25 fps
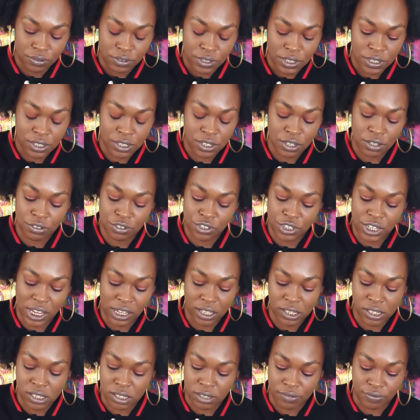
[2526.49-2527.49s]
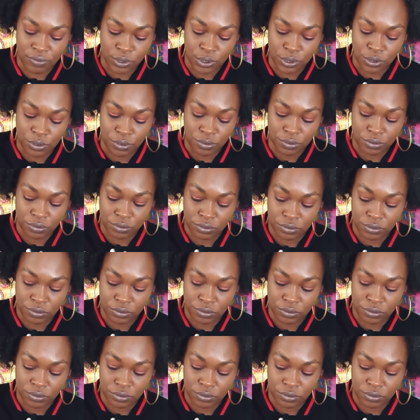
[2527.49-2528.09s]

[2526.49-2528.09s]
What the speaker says: They're still jealous of you